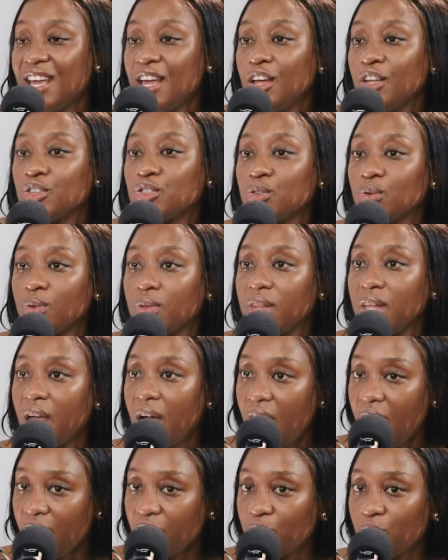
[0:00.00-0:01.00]
So there
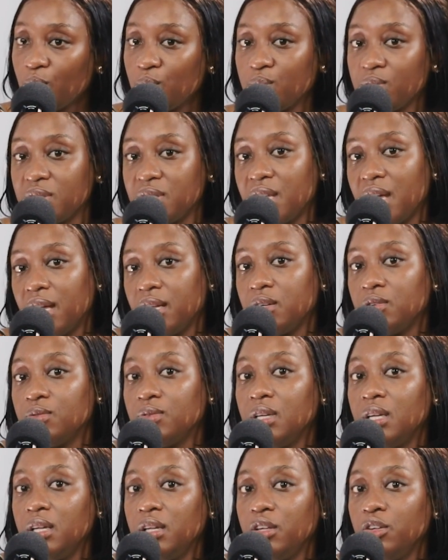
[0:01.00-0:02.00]
are those that
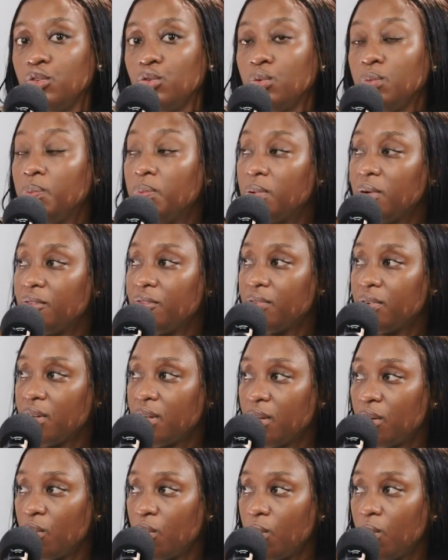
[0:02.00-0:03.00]
really you'd
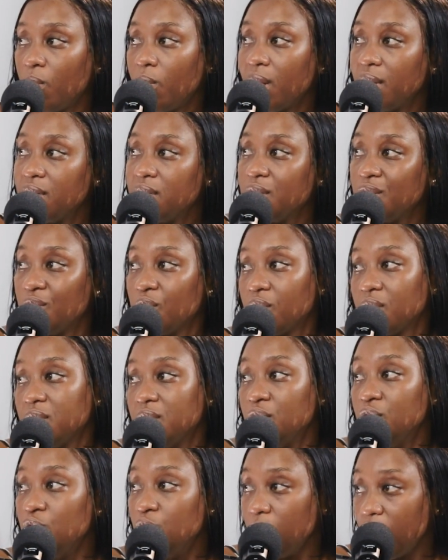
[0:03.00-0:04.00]
prefer or want a
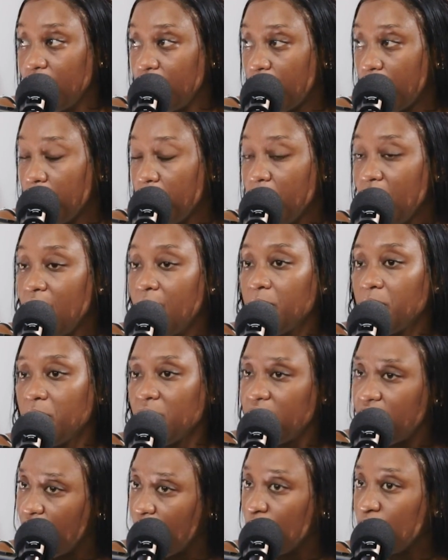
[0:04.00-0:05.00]
doctor doing them.
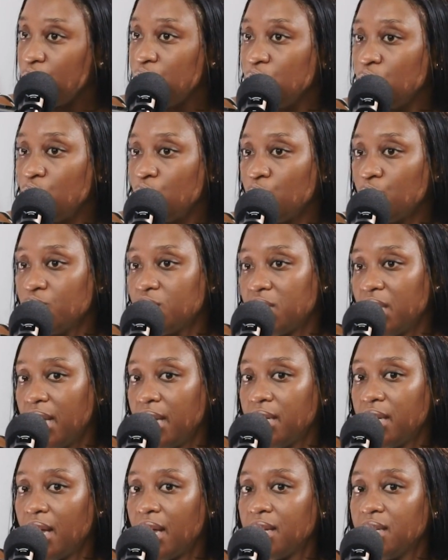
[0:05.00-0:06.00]
But there are also those
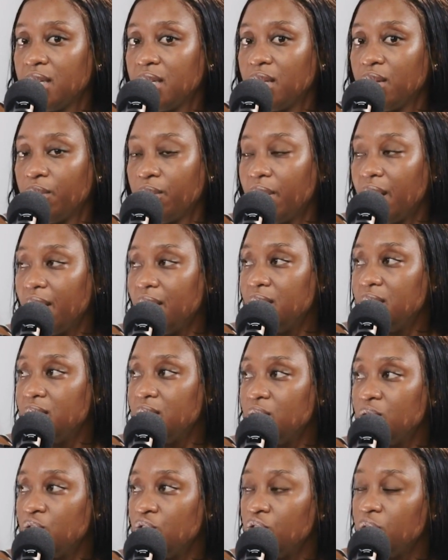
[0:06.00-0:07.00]
that under the right
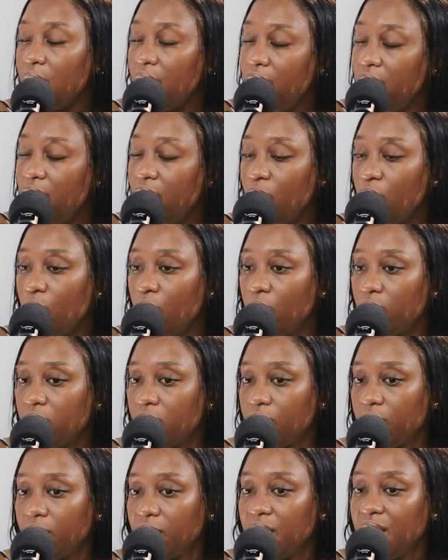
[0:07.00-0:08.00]
training or
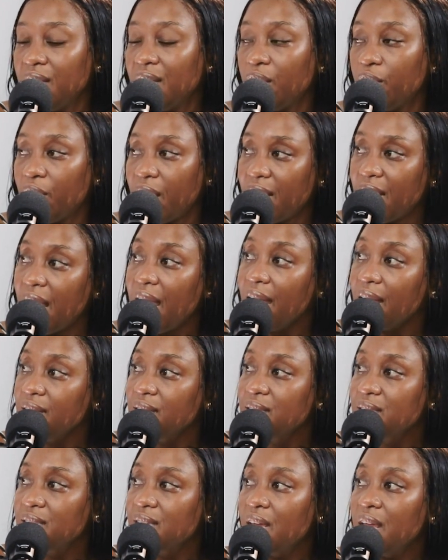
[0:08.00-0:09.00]
in the right
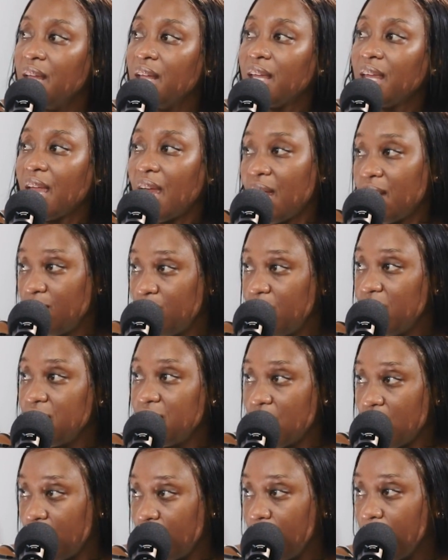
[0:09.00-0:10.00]
hands can be
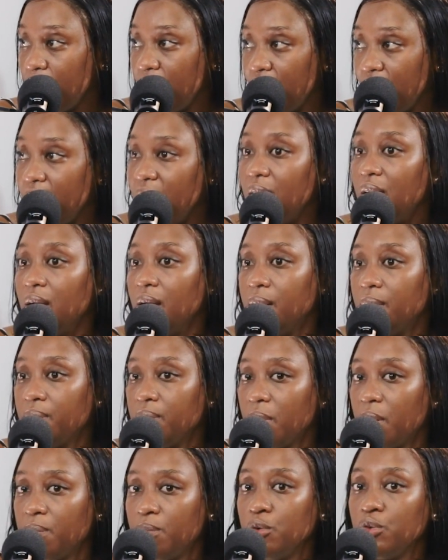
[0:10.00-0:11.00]
done by
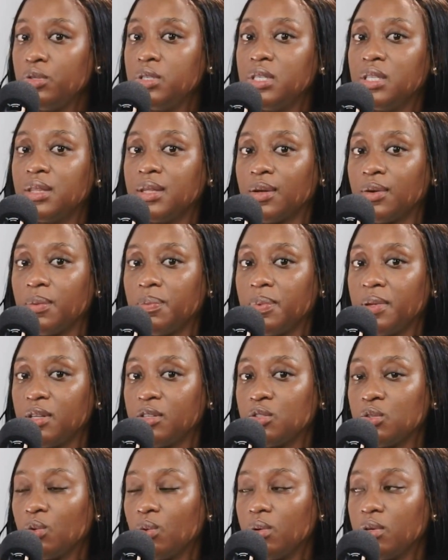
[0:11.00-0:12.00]
a beauty
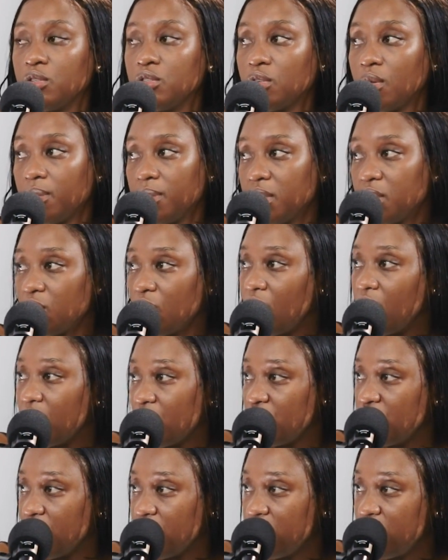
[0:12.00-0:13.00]
therapist or a
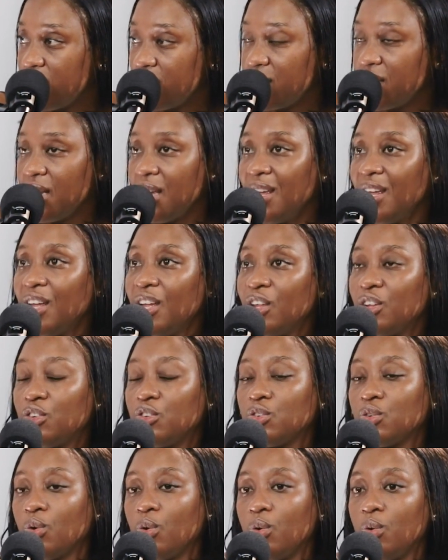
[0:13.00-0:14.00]
somatologist.
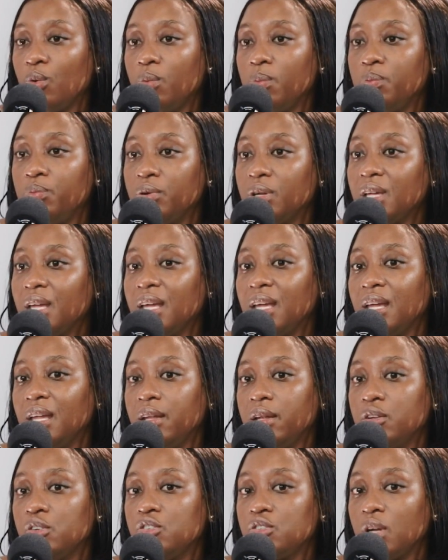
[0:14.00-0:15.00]
So bringing
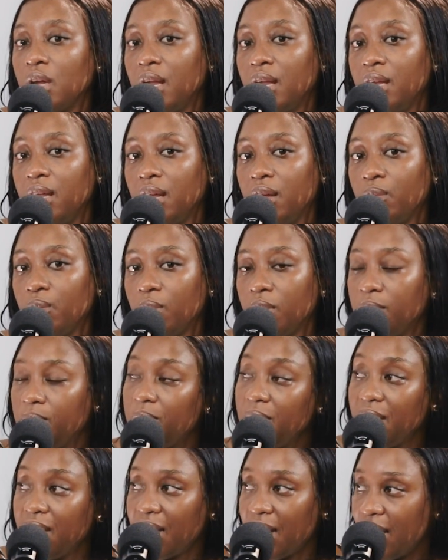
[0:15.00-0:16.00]
in training would
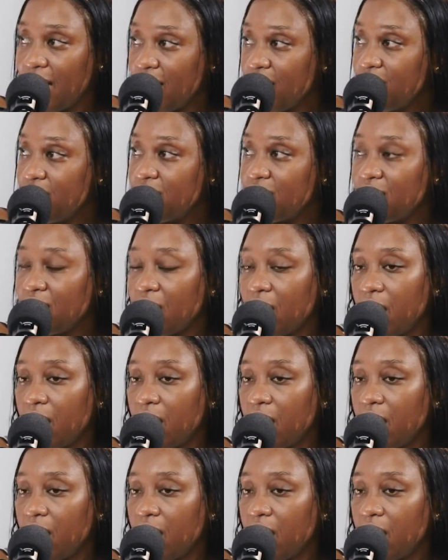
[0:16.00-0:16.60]
be nice.